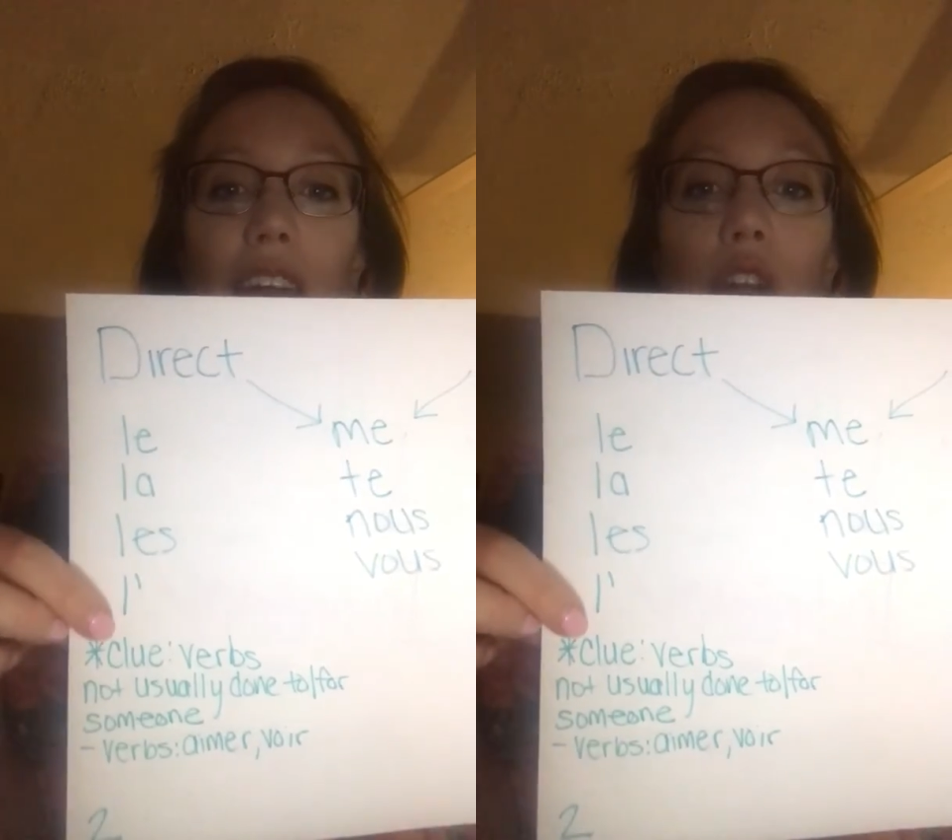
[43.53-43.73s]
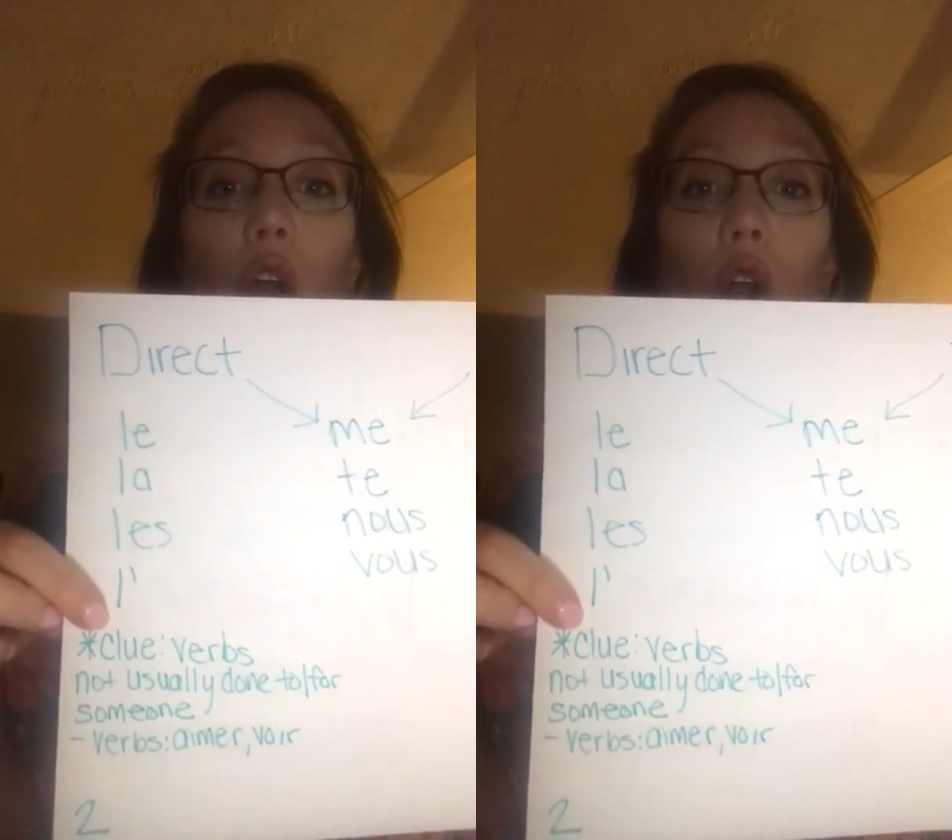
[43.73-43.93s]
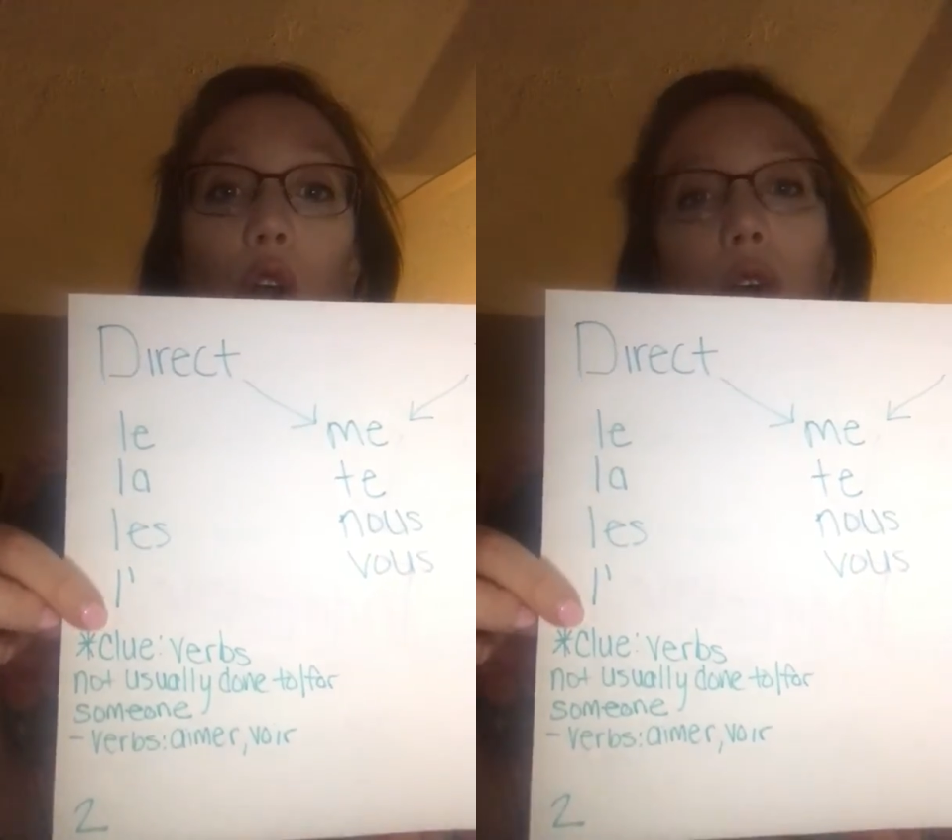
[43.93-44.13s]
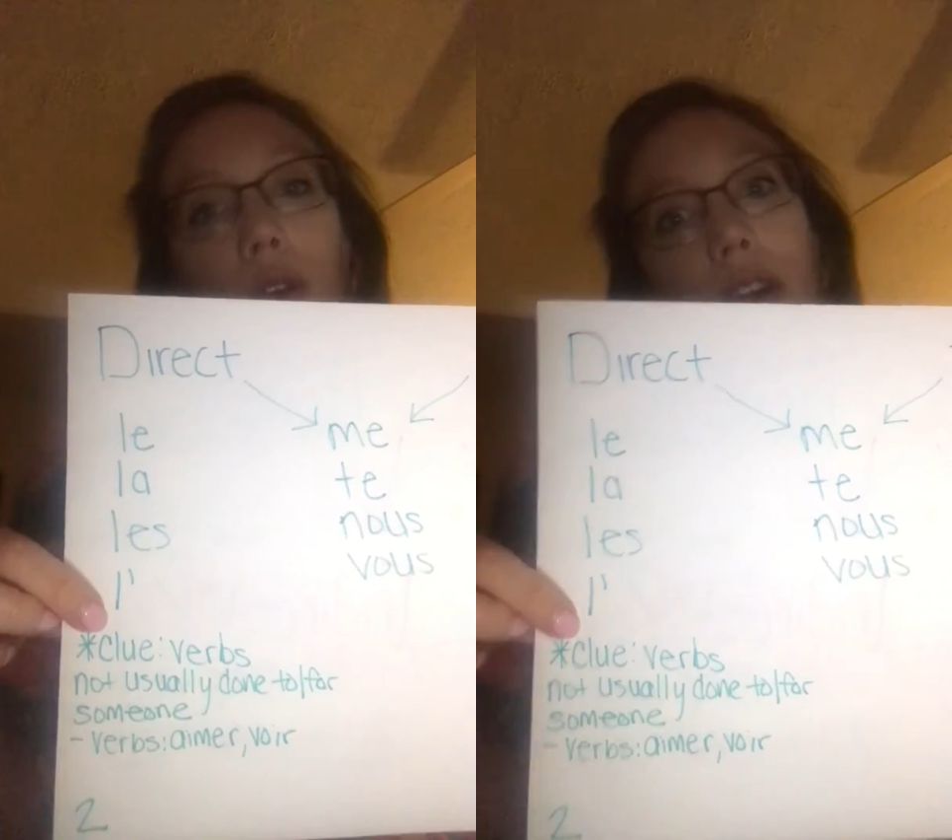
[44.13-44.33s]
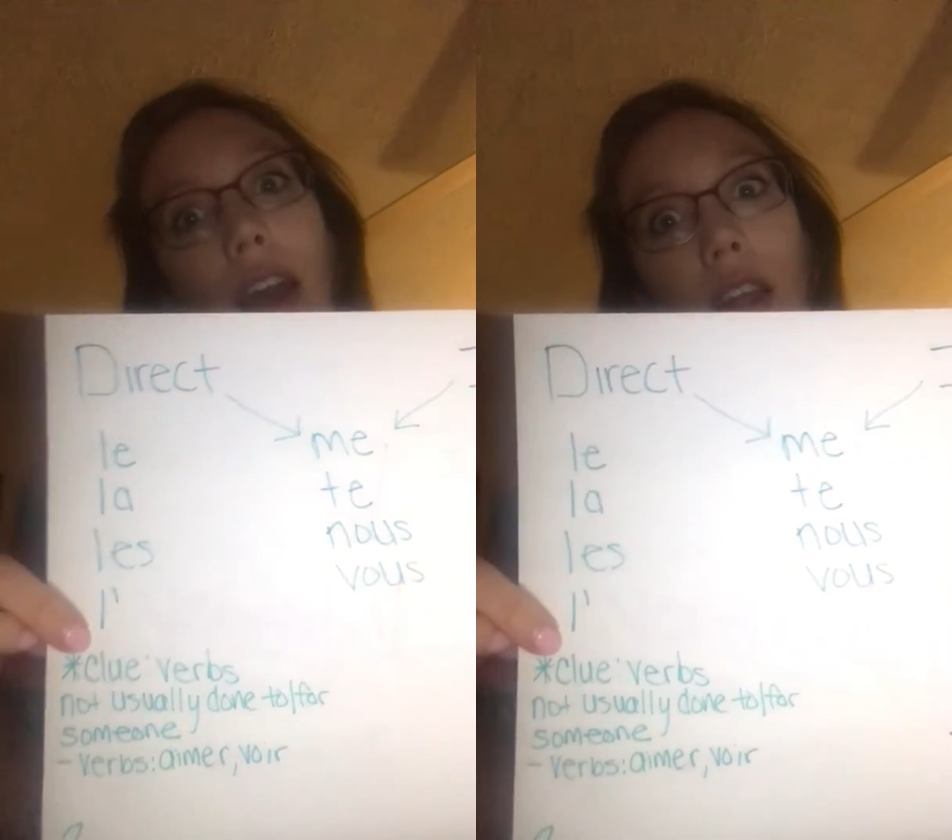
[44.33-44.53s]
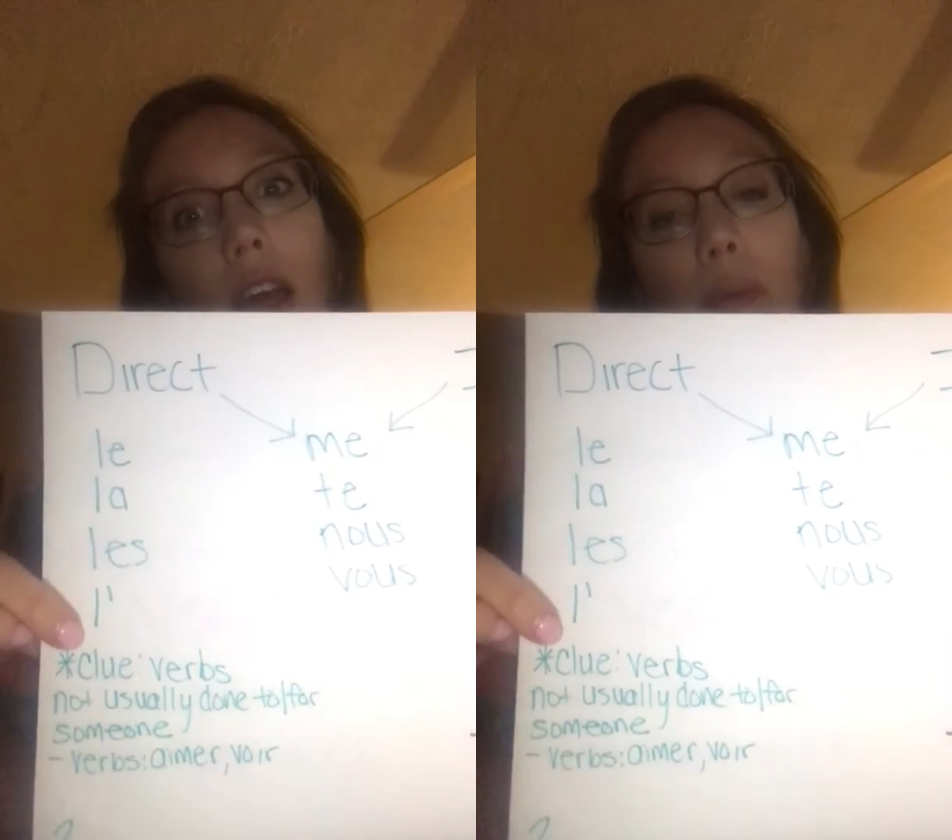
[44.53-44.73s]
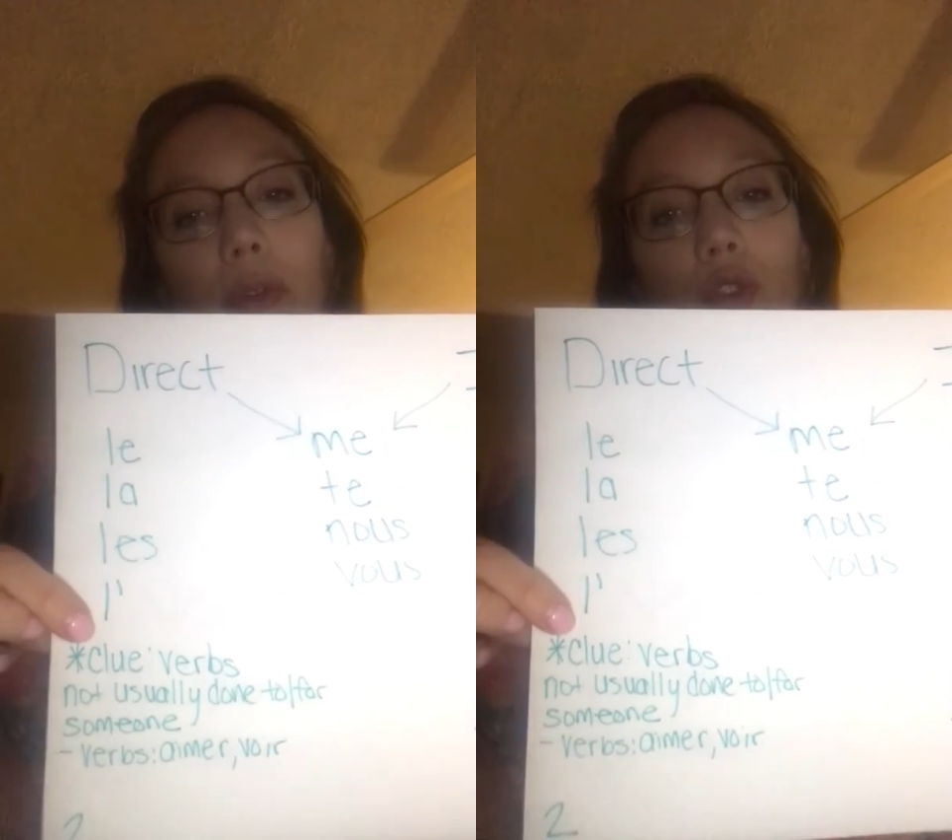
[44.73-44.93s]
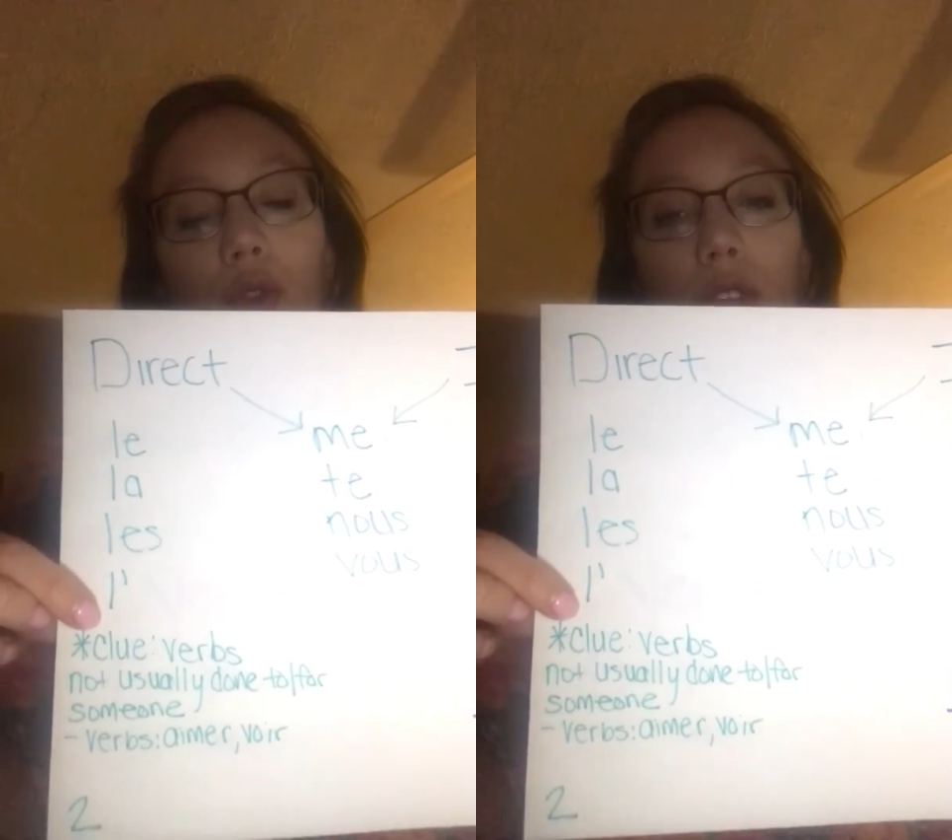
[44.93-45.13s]
and le or l
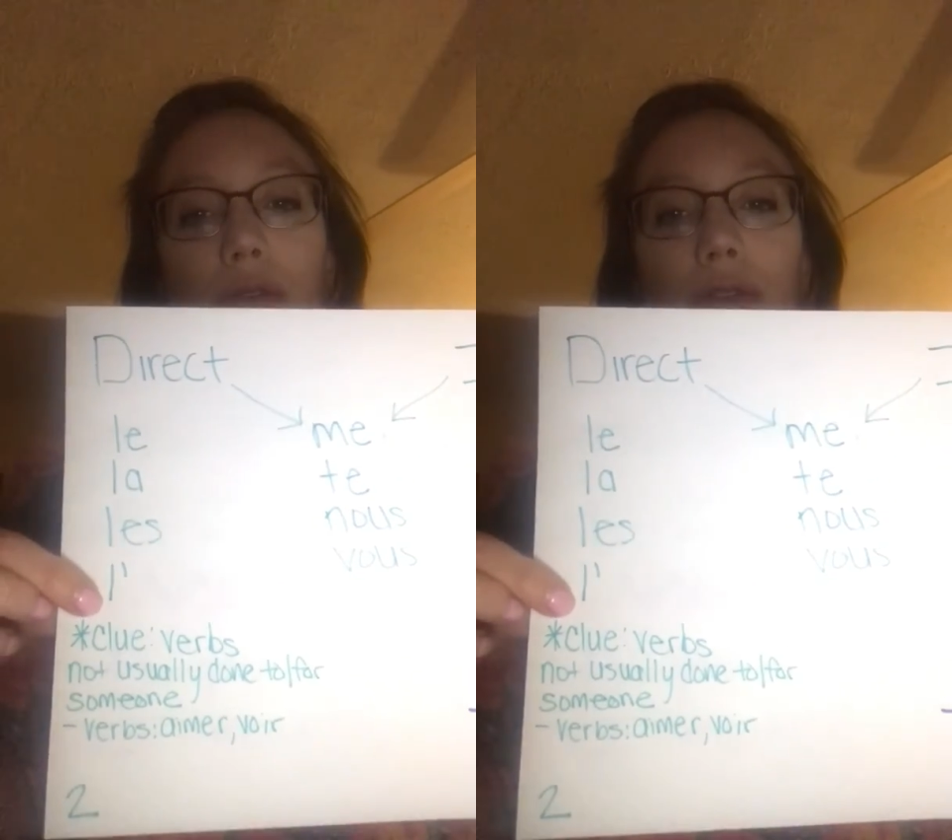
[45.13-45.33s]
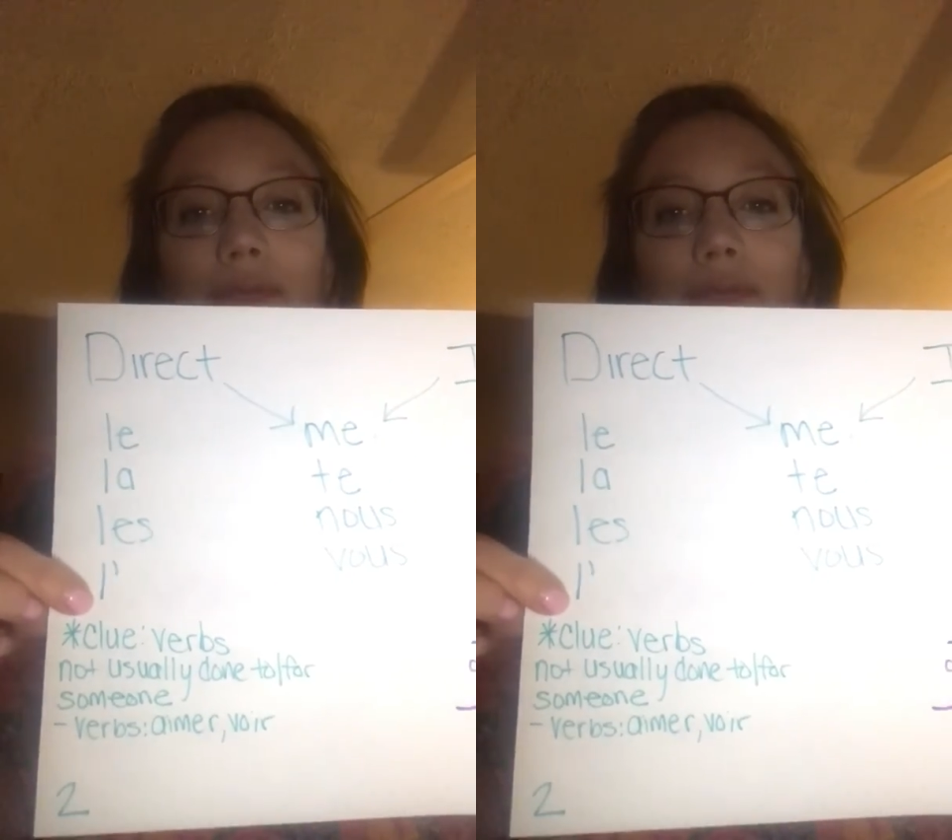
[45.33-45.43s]
apostrophe.